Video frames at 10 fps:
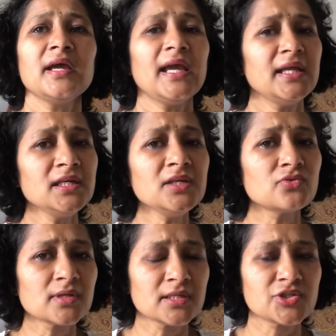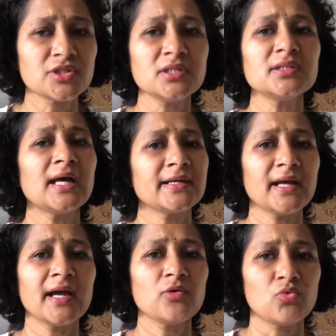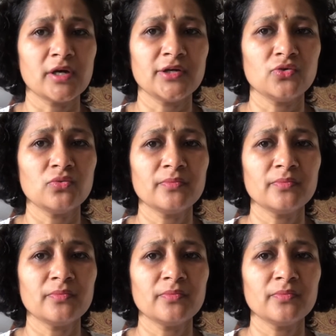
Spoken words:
any religion that I want to.